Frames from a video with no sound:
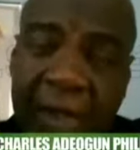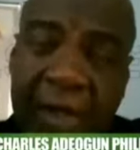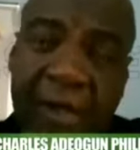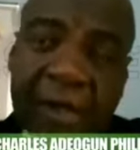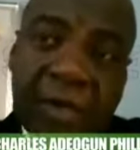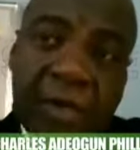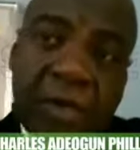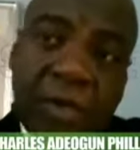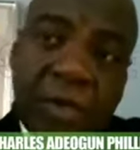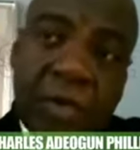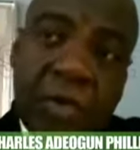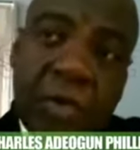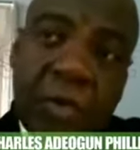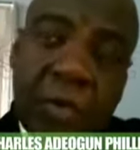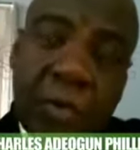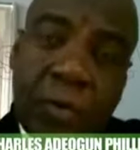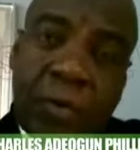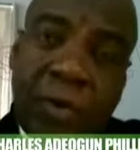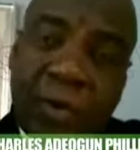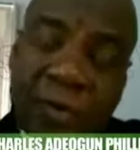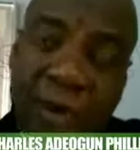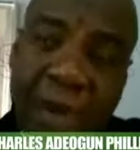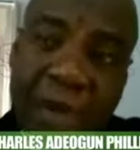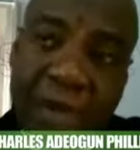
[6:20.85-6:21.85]
to
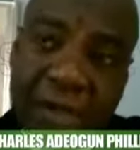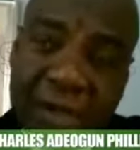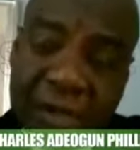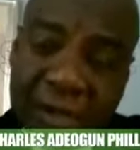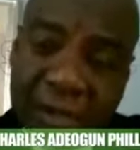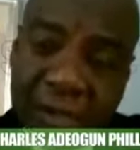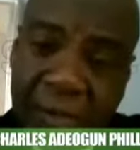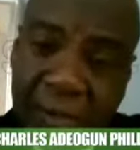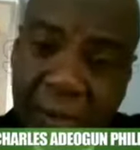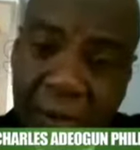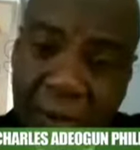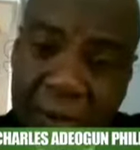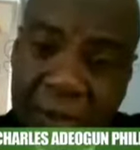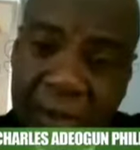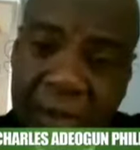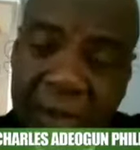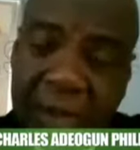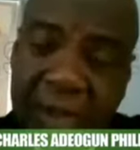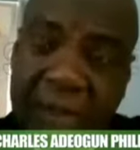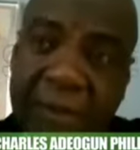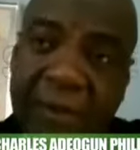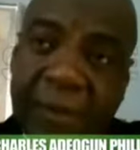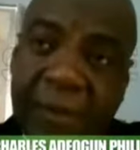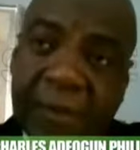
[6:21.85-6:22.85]
prevent his
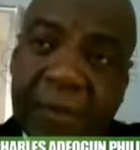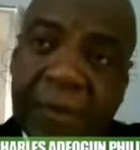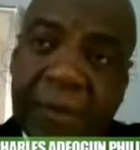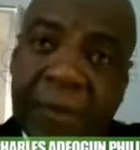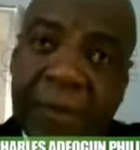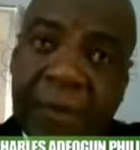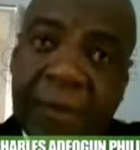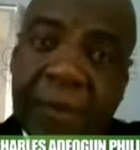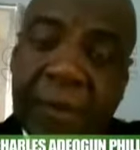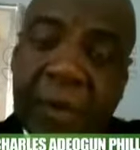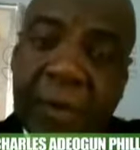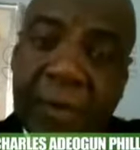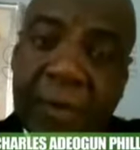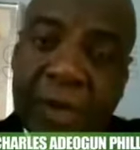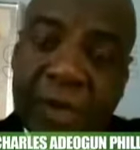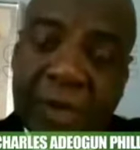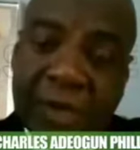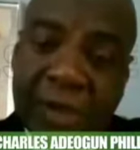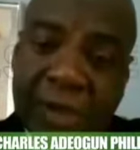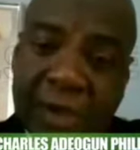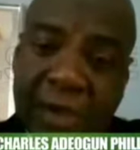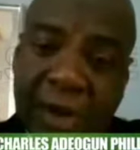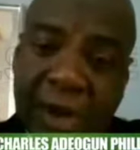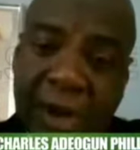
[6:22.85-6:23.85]
subordinates from, from
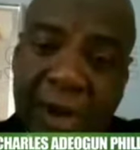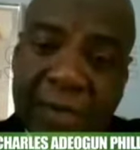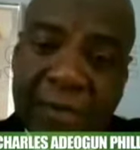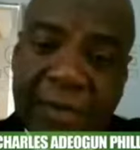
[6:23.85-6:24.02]
committing crime.